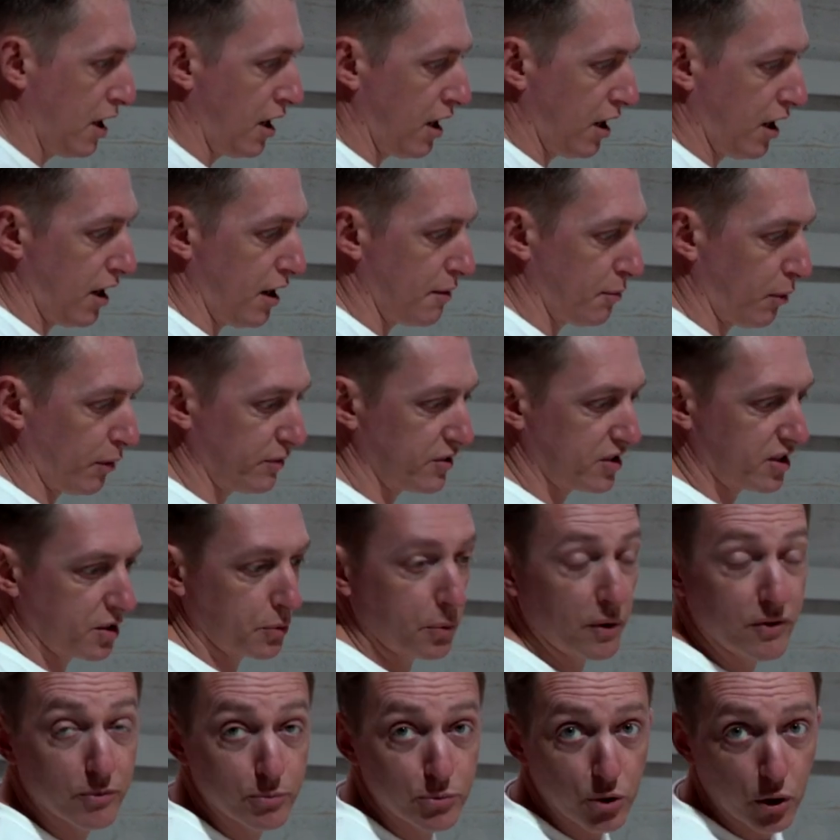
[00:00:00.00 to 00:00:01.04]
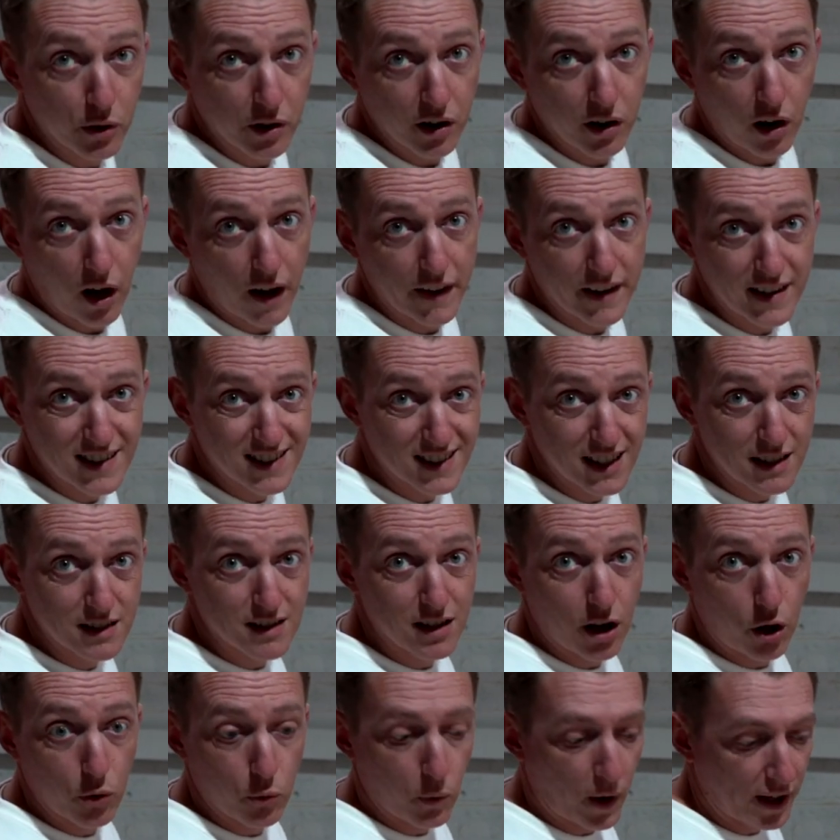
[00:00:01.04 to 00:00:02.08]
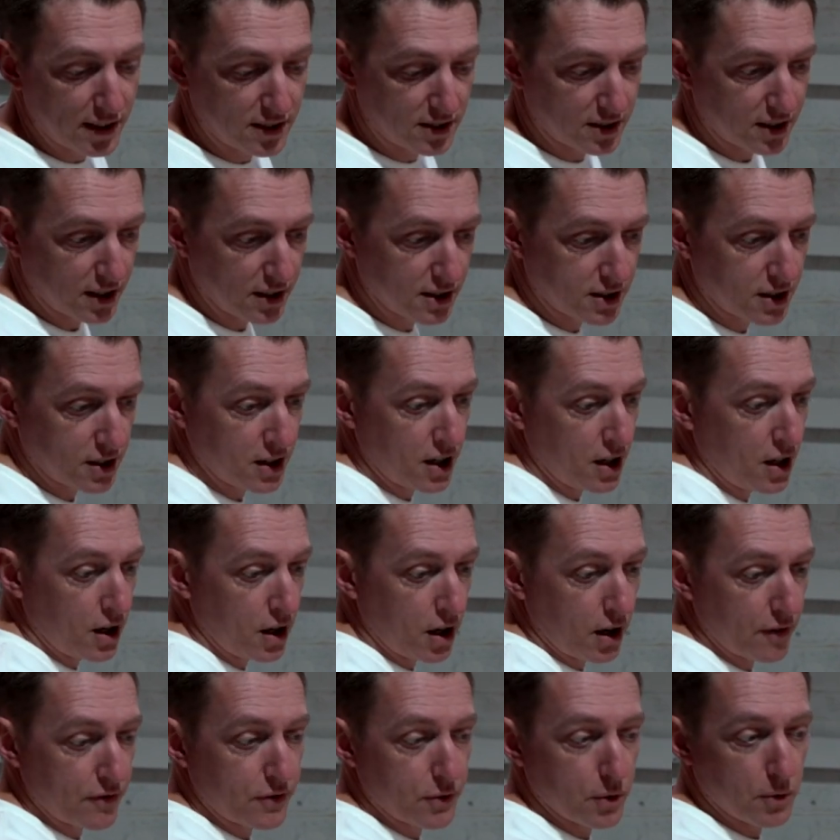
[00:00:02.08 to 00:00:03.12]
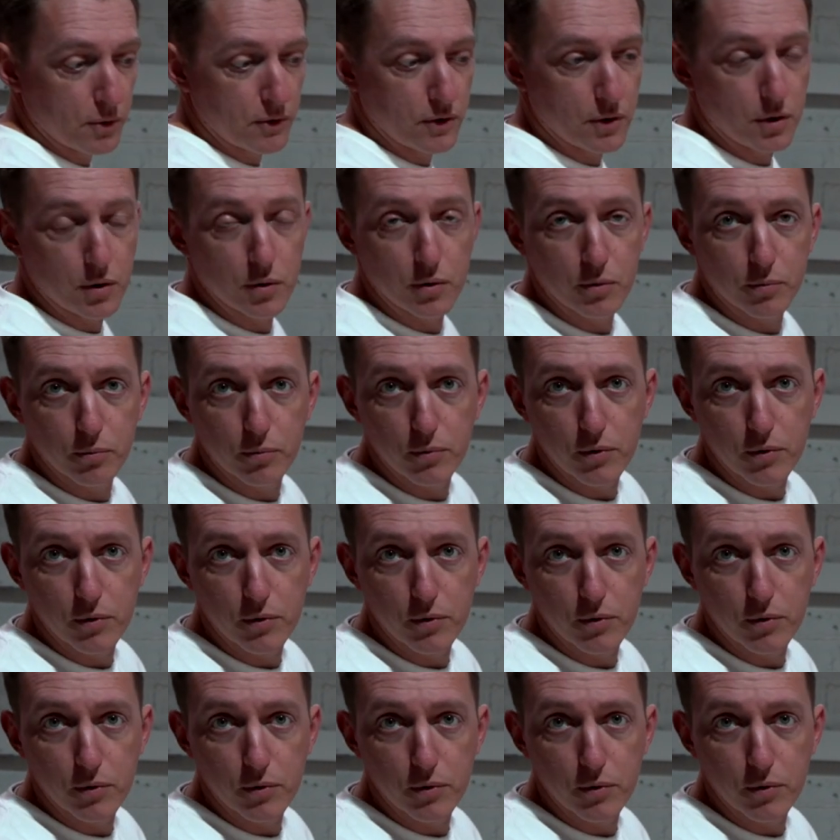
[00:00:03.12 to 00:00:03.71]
Obviously with them doing like this, there's no wastage of the